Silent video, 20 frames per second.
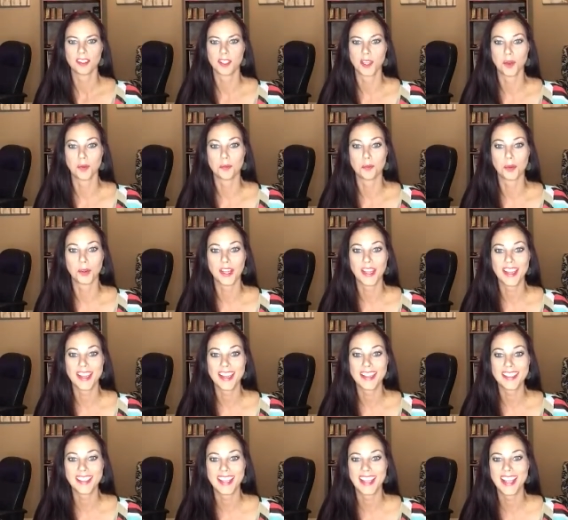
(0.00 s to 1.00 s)
so pretty
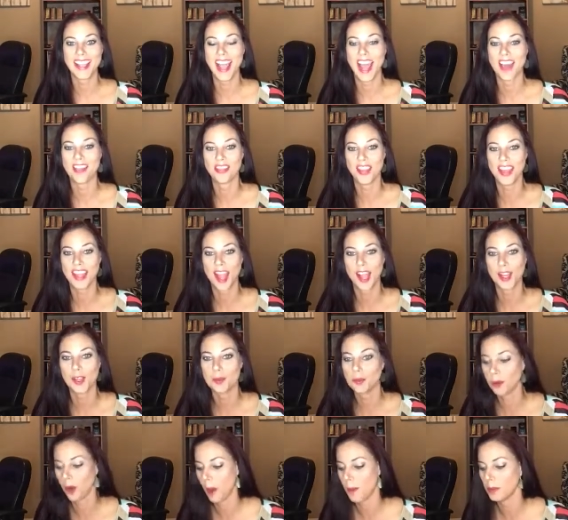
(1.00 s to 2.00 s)
easy. I think I
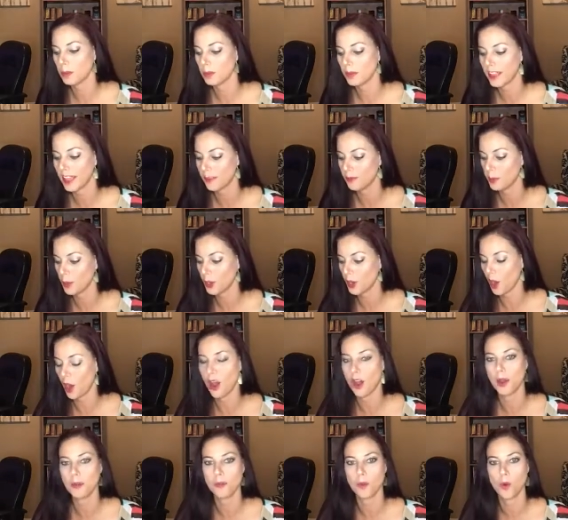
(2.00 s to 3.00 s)
could probably have put
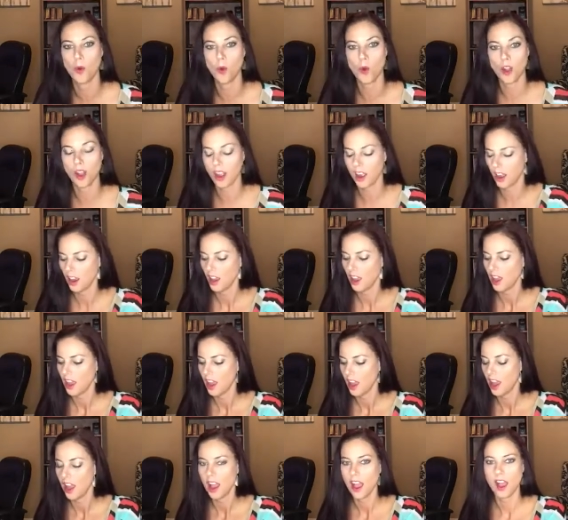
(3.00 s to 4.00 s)
on more
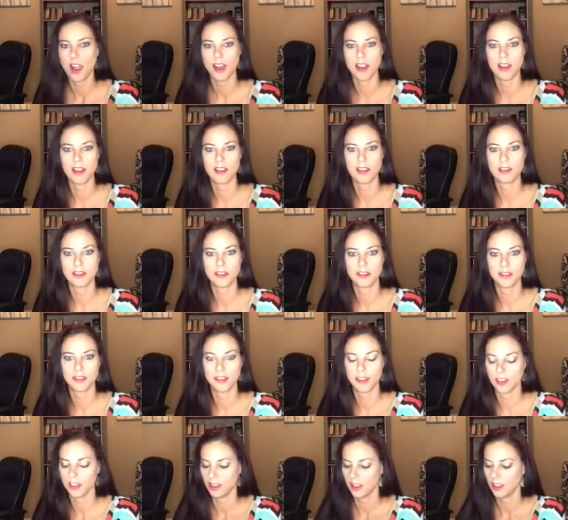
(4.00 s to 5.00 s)
of
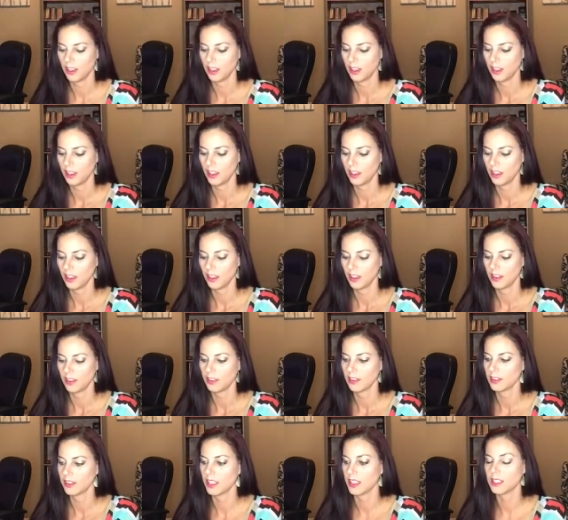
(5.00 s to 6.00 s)

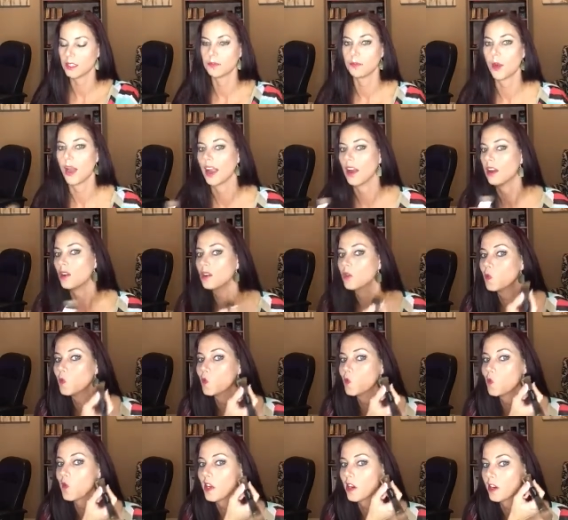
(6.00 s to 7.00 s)
this brown
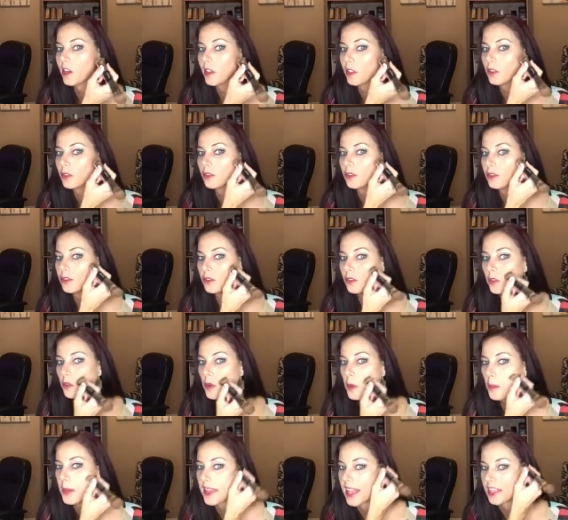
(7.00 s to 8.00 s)
here,
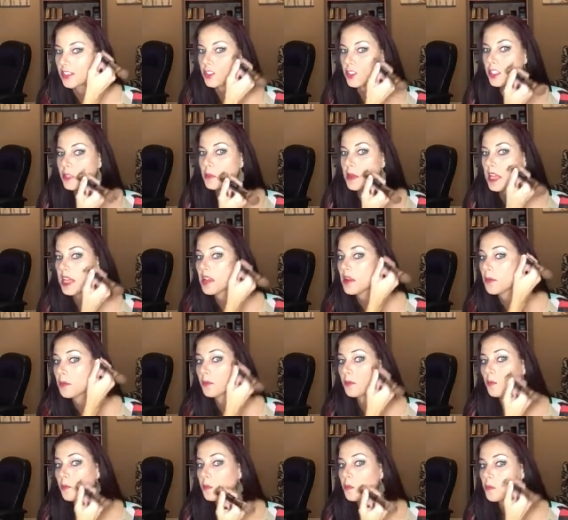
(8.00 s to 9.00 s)
but that's just me.
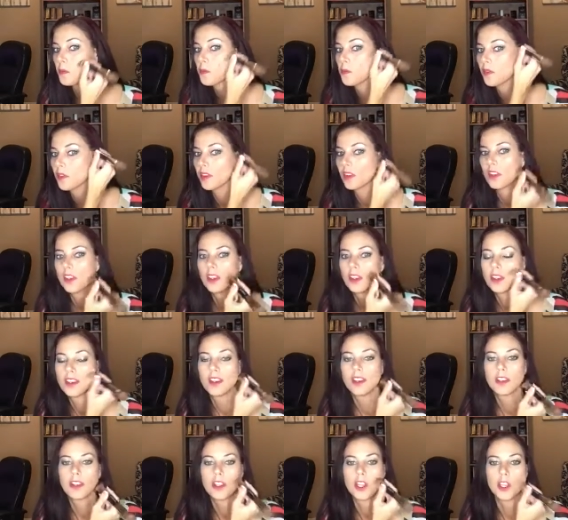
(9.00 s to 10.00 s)

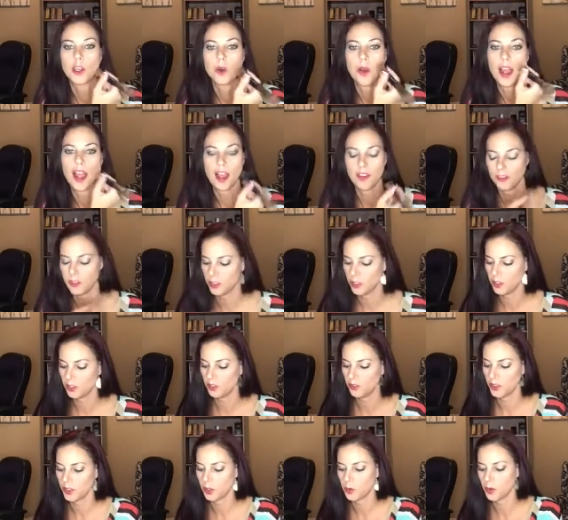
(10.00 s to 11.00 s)
You don't have to
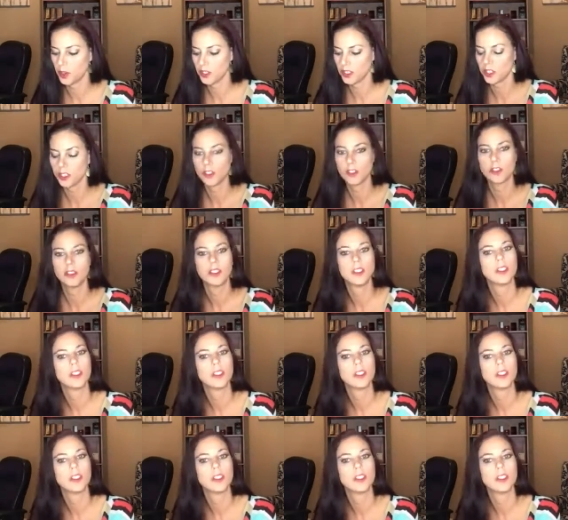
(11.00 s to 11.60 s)
if you don't want to.